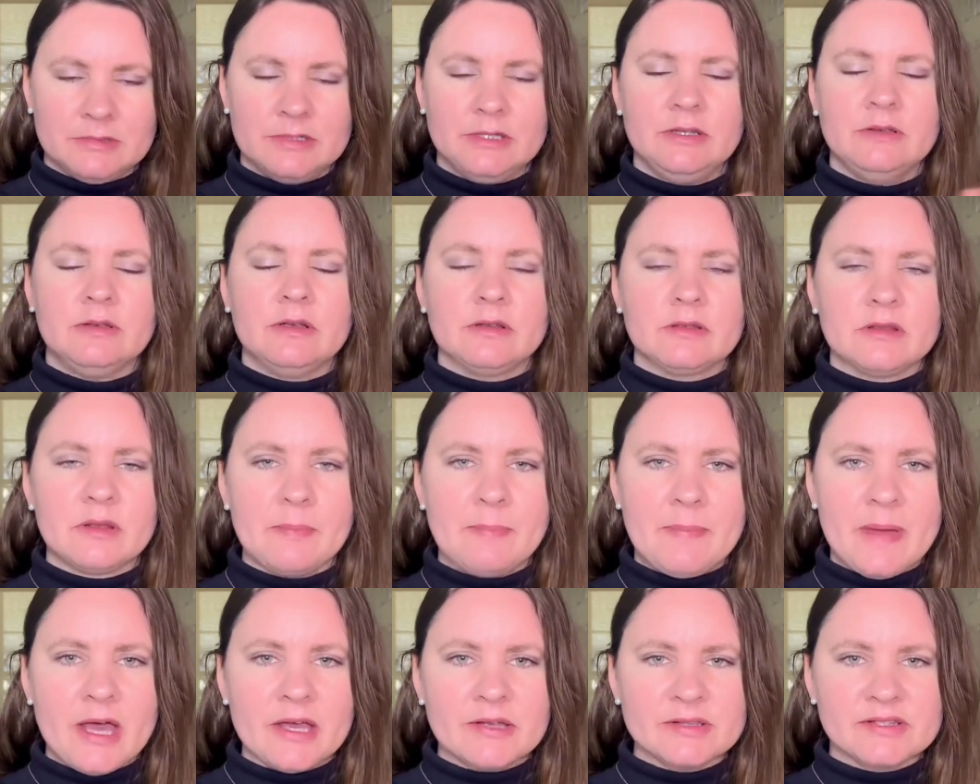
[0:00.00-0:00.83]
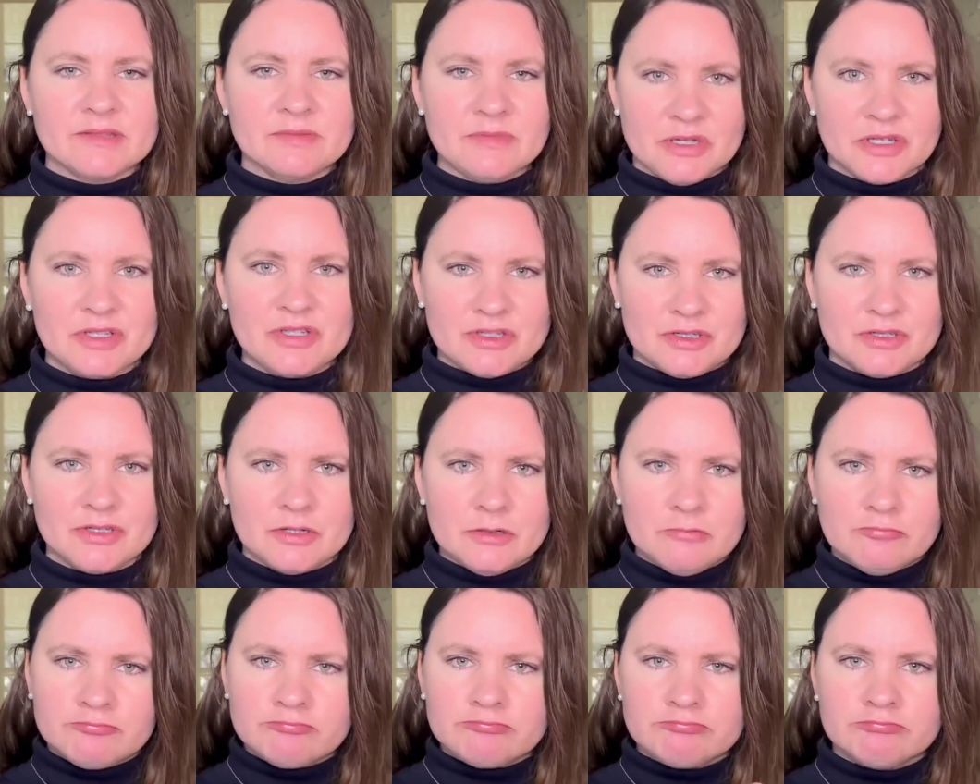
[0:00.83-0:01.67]
You get the best
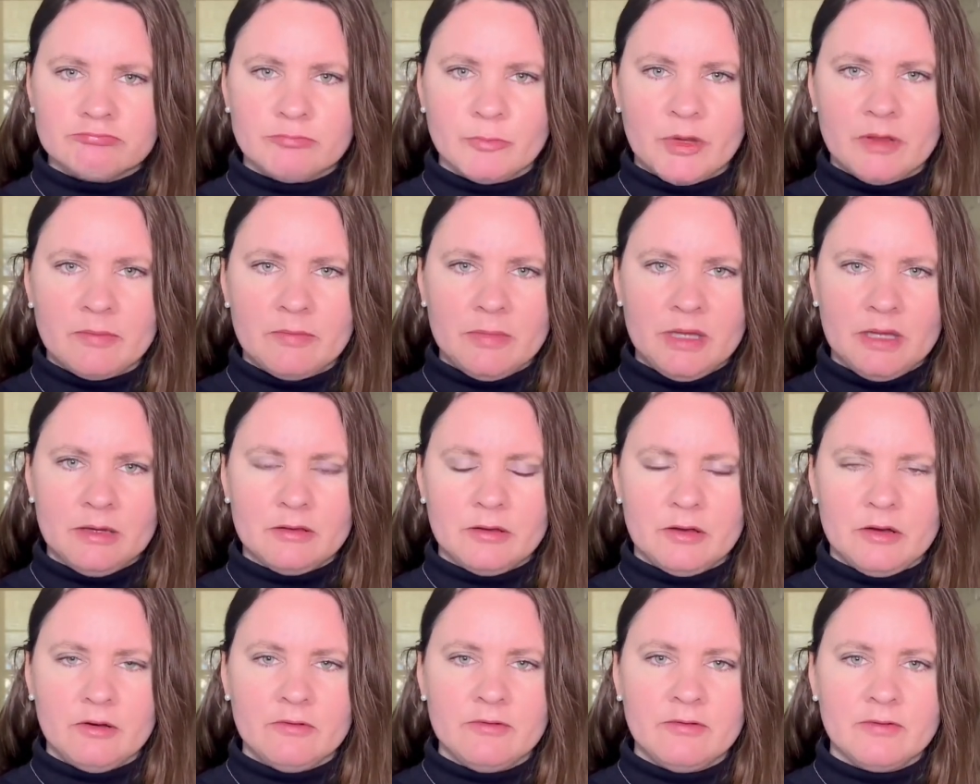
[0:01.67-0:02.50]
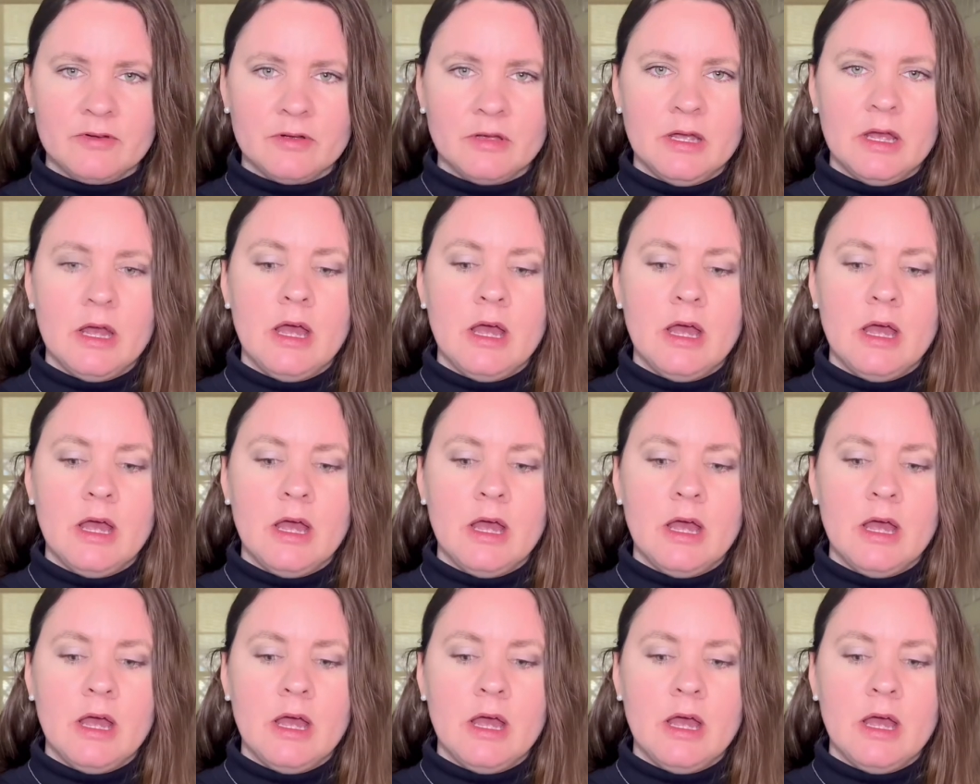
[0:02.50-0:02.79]
mixture with meatloaf.